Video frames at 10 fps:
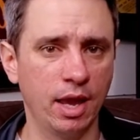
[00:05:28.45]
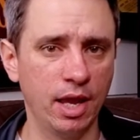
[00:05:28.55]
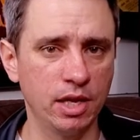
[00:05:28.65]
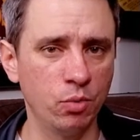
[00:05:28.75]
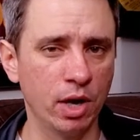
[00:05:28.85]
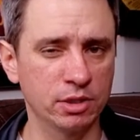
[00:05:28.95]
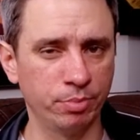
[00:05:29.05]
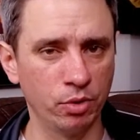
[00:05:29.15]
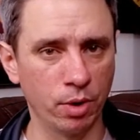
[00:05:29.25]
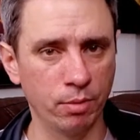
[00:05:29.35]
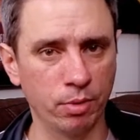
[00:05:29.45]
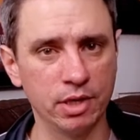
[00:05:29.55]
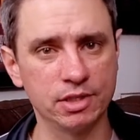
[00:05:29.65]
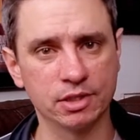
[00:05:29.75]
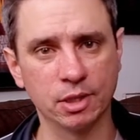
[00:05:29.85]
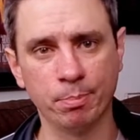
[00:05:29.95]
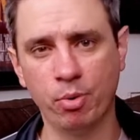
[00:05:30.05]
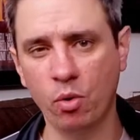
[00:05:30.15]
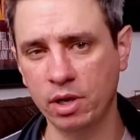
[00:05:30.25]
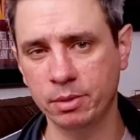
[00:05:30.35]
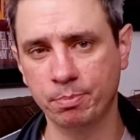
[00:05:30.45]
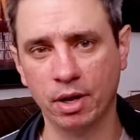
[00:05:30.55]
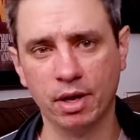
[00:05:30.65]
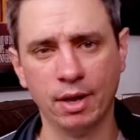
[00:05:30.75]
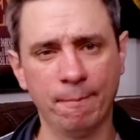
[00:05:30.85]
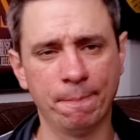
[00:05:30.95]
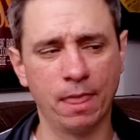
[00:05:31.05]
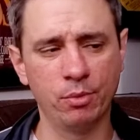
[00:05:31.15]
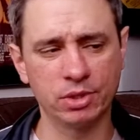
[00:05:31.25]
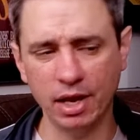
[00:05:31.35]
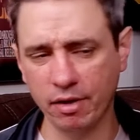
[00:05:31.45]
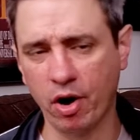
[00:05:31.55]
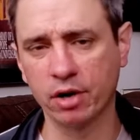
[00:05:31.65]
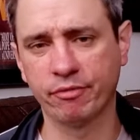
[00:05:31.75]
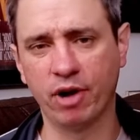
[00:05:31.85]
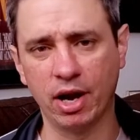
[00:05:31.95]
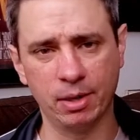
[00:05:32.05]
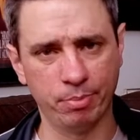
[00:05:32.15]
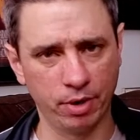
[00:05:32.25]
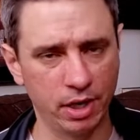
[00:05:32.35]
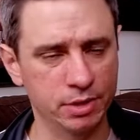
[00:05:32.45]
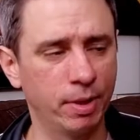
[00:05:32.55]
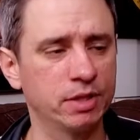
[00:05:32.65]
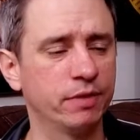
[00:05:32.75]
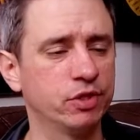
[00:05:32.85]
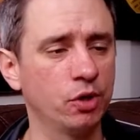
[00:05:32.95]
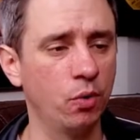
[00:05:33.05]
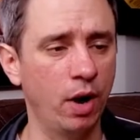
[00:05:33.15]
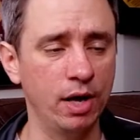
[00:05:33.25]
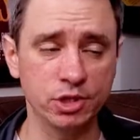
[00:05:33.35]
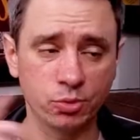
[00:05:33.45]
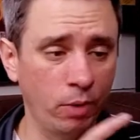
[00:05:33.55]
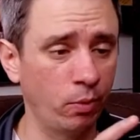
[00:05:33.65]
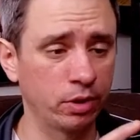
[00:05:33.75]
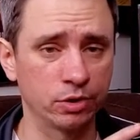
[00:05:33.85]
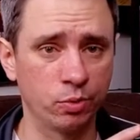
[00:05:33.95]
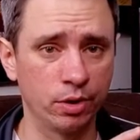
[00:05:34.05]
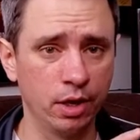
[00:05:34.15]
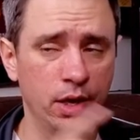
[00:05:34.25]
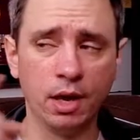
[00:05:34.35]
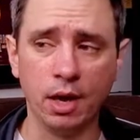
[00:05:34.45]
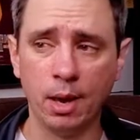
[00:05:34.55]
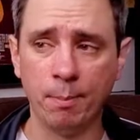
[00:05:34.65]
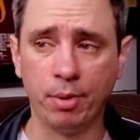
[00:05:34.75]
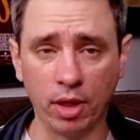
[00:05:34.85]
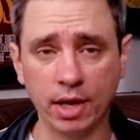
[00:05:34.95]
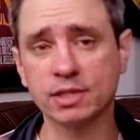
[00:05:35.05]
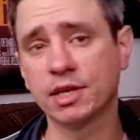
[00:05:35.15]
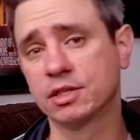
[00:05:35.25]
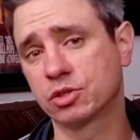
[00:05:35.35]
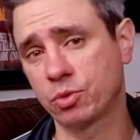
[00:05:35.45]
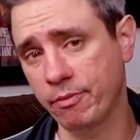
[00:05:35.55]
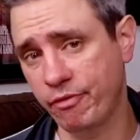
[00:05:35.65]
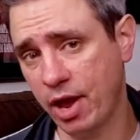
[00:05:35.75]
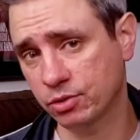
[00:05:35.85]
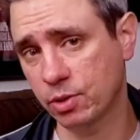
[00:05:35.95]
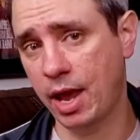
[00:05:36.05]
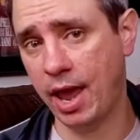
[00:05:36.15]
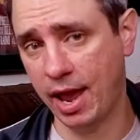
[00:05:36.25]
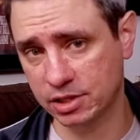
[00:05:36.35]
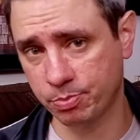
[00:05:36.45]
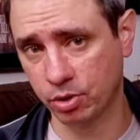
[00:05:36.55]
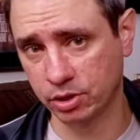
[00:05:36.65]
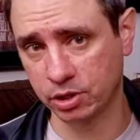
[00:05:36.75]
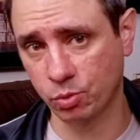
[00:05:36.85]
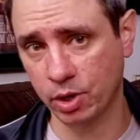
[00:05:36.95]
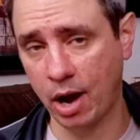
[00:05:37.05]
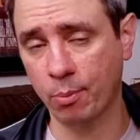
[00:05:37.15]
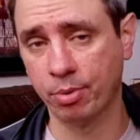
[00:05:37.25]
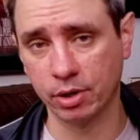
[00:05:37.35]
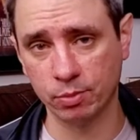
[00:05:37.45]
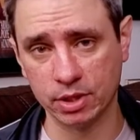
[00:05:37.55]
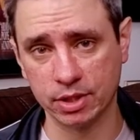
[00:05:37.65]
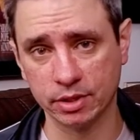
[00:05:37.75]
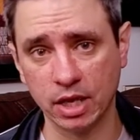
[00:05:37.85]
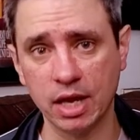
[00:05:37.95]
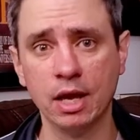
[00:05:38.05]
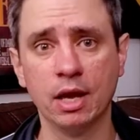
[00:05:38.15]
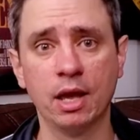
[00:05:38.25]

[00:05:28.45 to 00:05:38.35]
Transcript: a US Blu-ray release at some point, but it was kind of hard to find and pretty expensive, so I just went with this one. But like I said, Scream Factory has put this one out pretty recently.